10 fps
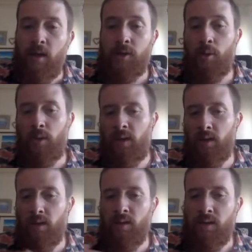So
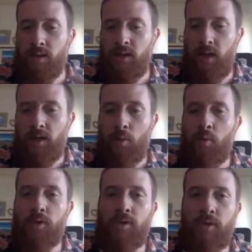here it's kind of like what
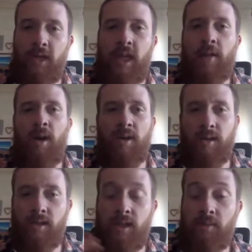we're thinking about
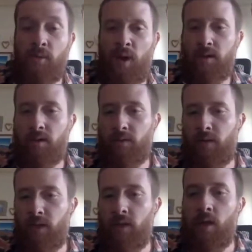is the same direction of
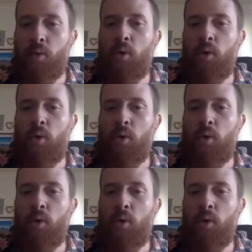like,